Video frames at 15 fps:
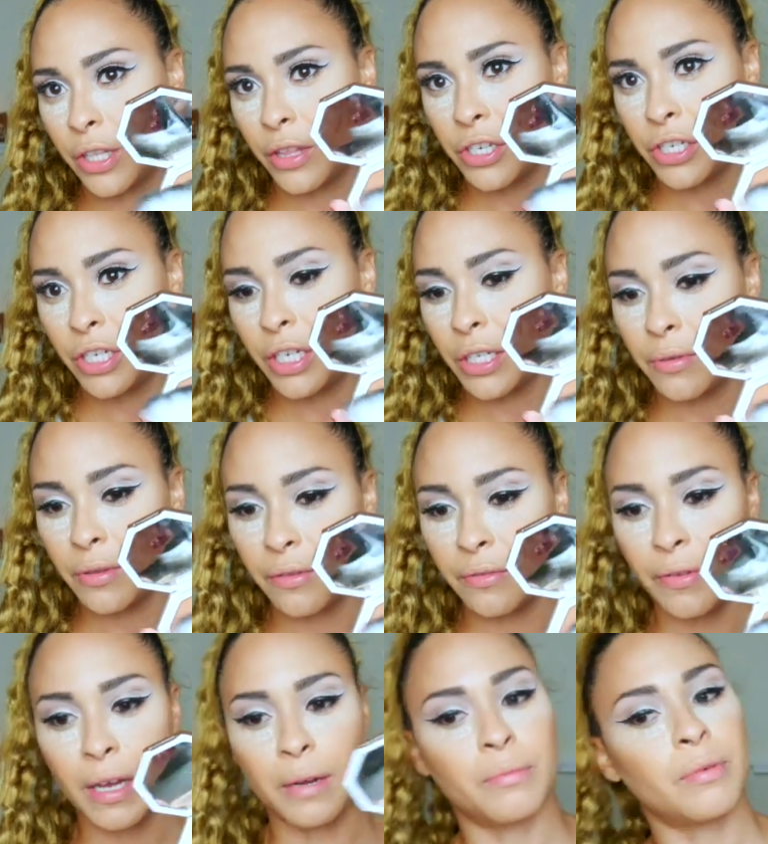the cheeks with a
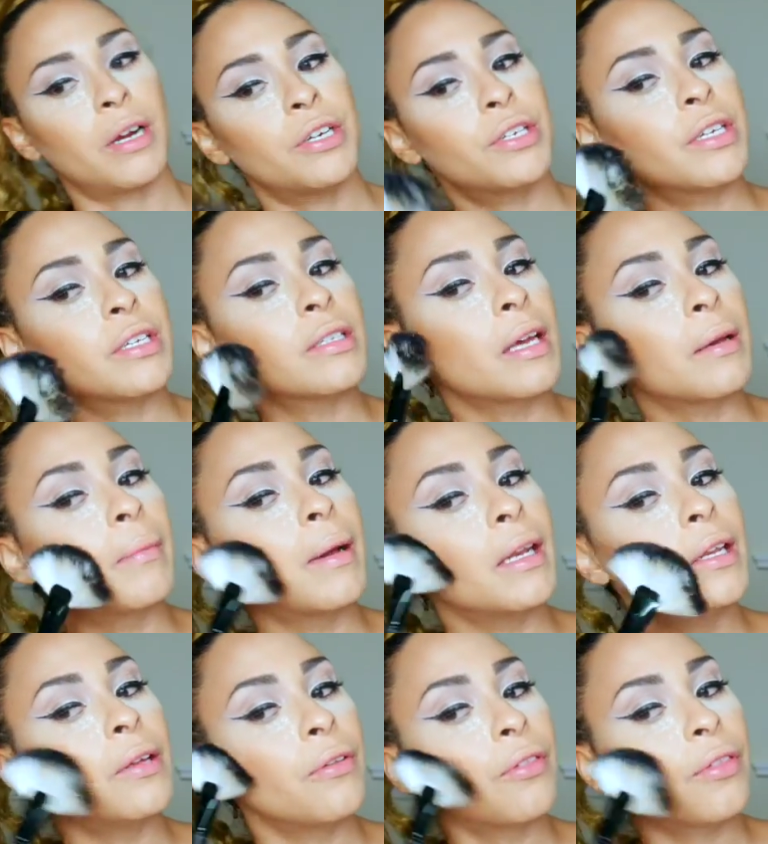fan brush is like my
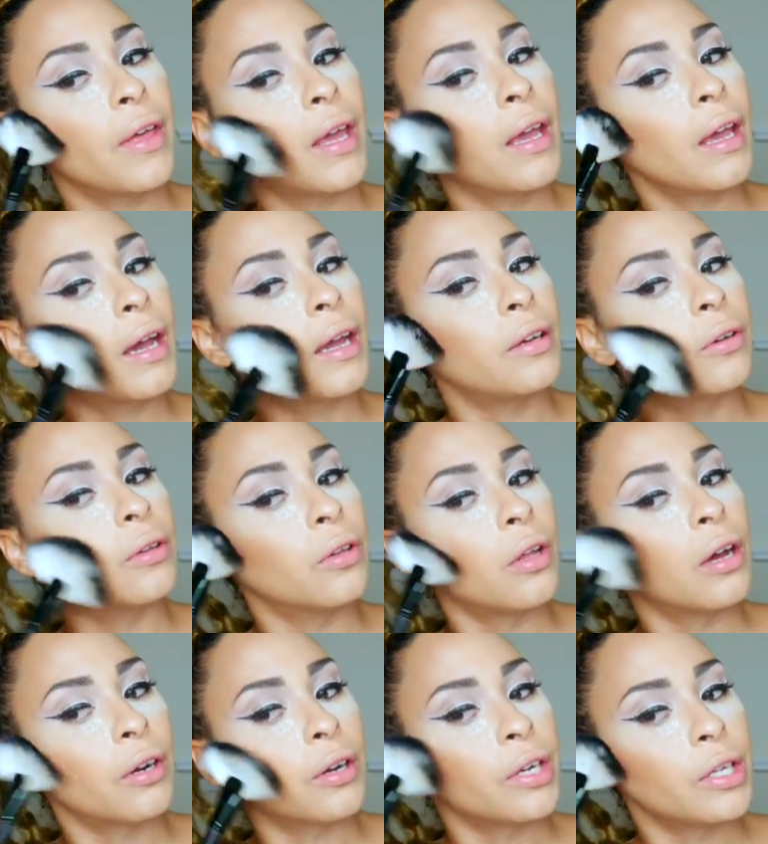new thing. I no
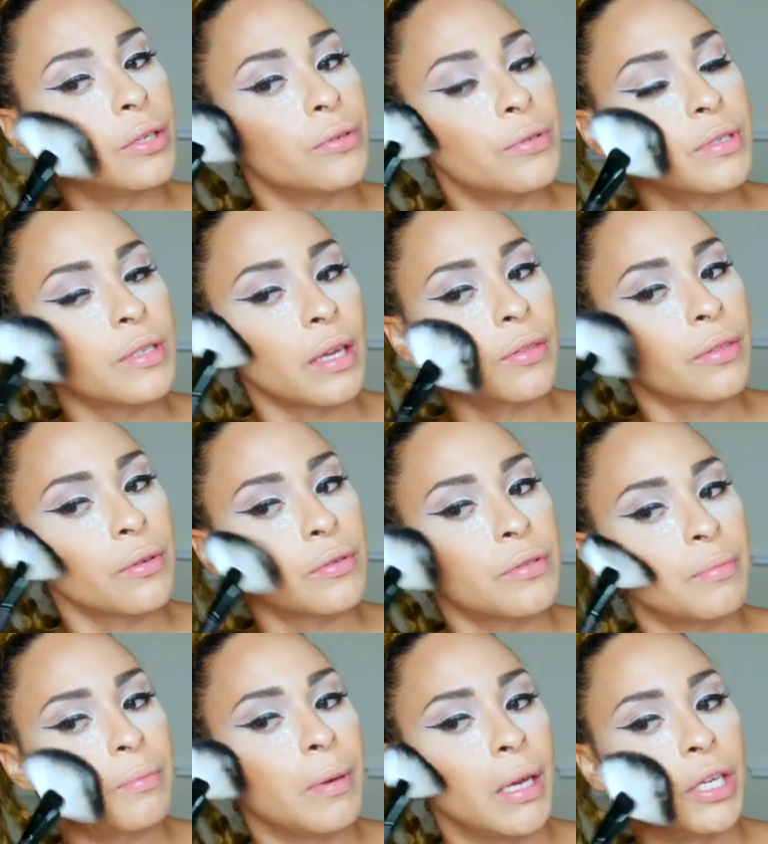longer use like those
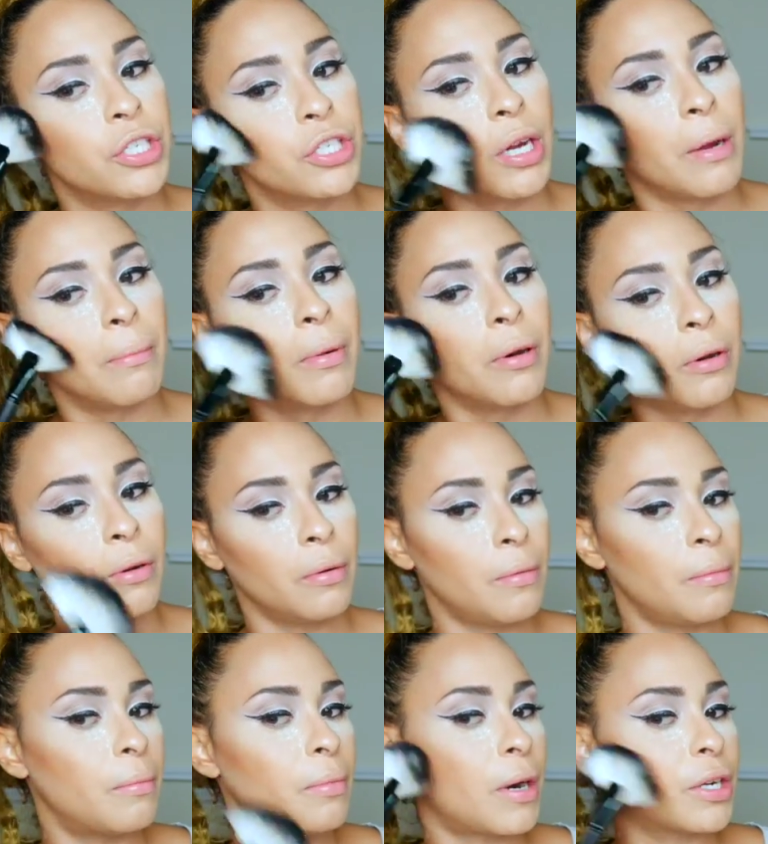big jumbo
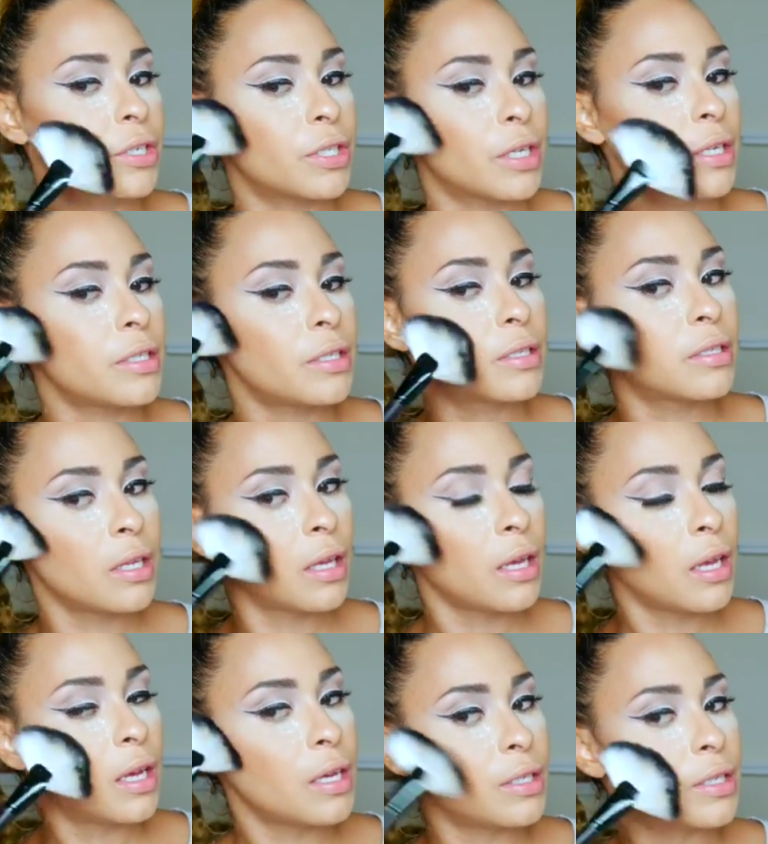brushes,
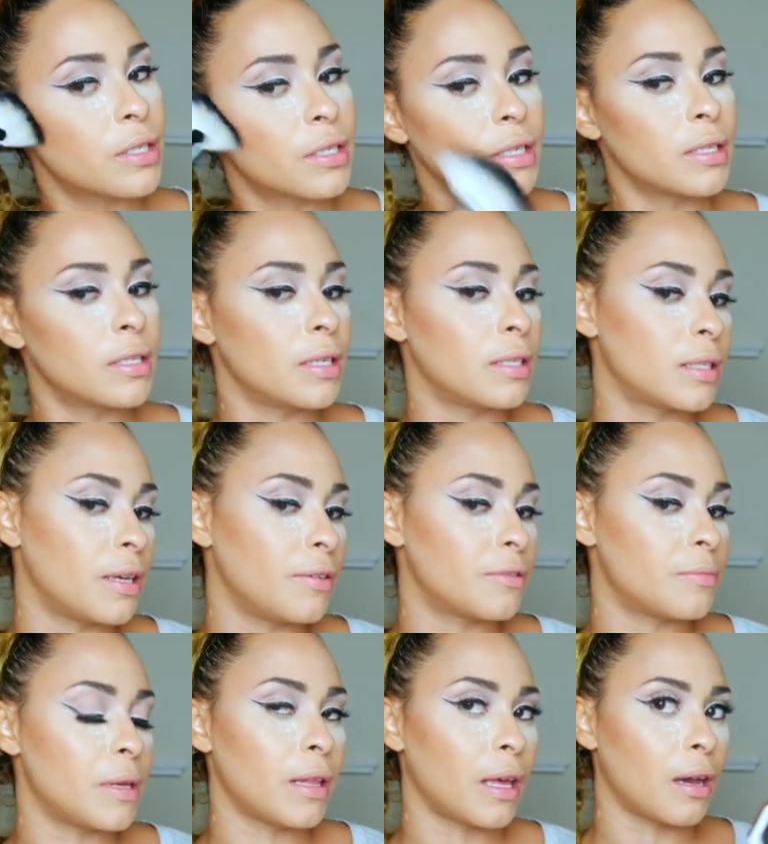just because this gives
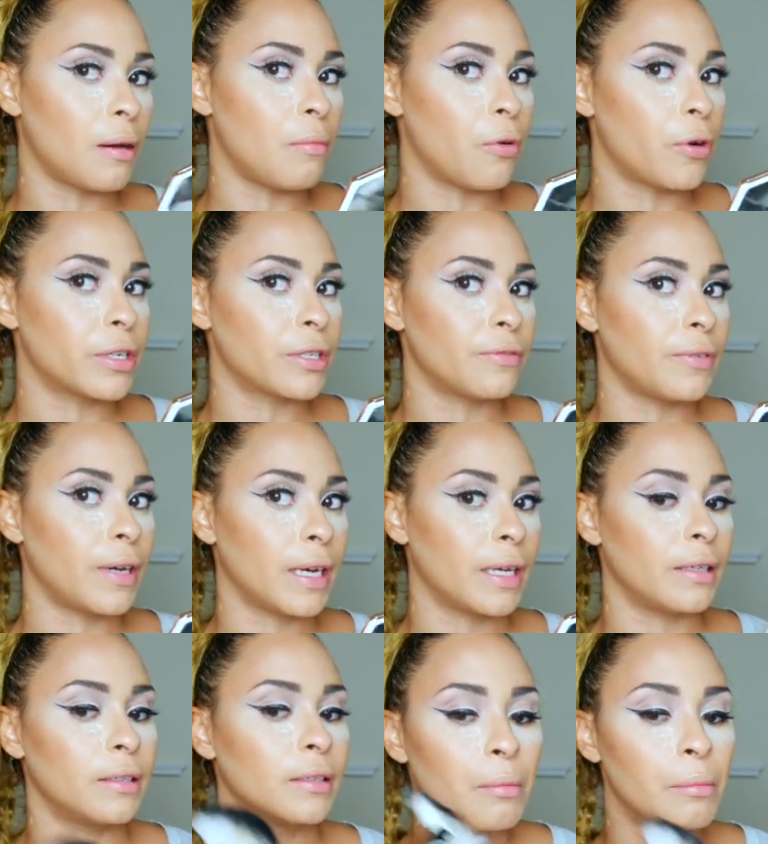me like a more
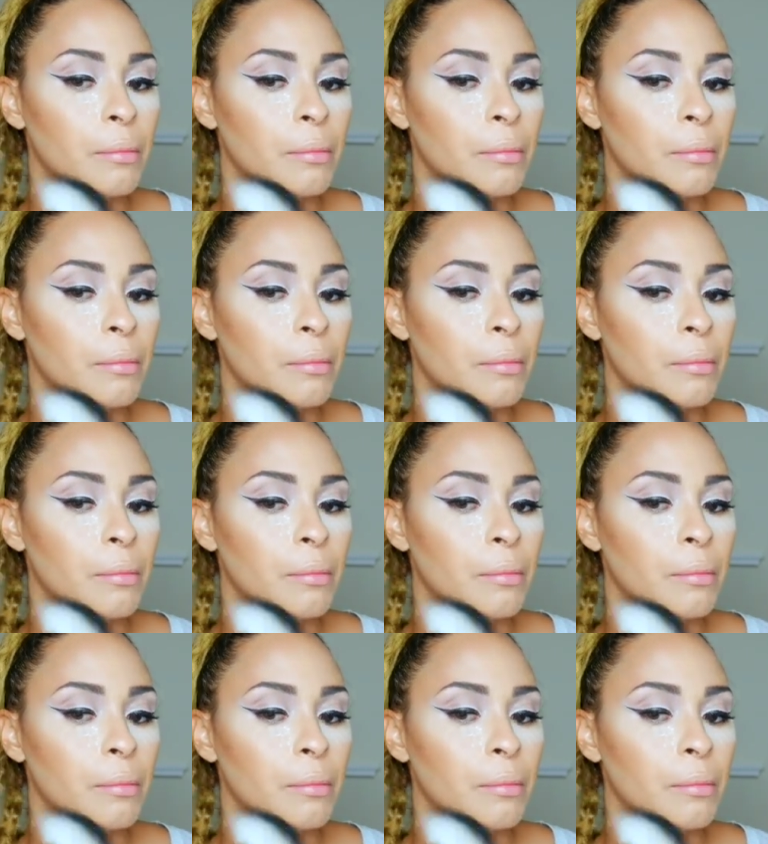defined